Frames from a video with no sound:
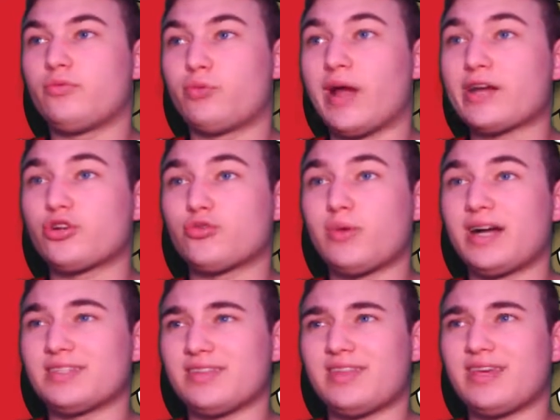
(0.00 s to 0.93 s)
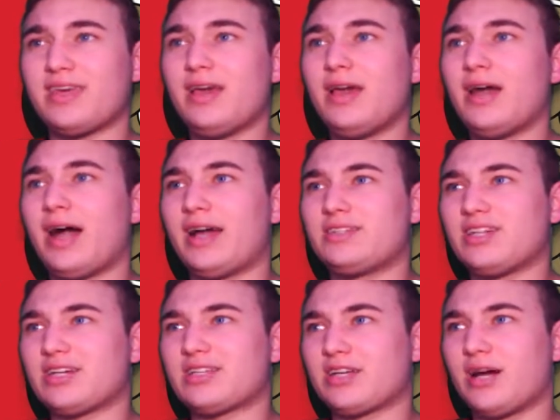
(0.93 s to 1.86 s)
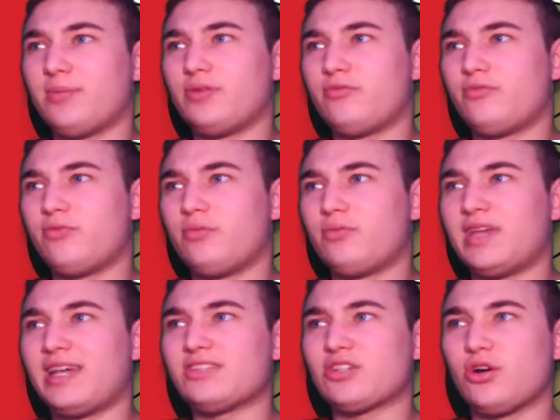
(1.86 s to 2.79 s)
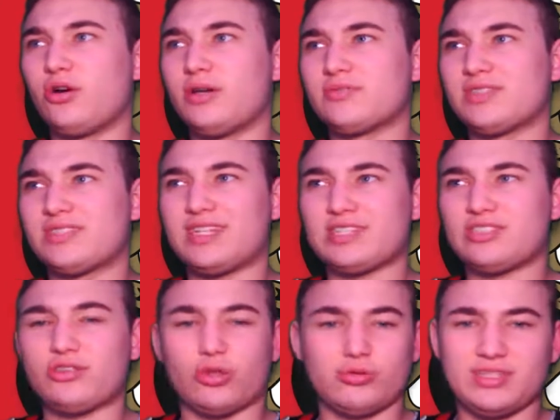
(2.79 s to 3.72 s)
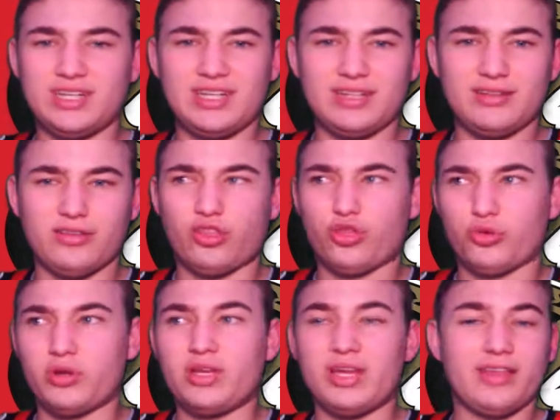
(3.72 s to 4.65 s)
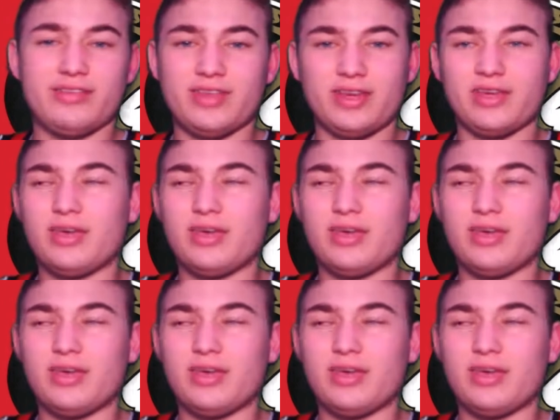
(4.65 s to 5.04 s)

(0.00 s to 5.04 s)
Record-wise, I think I checked a couple of days ago. He was a 6-13-3, I think.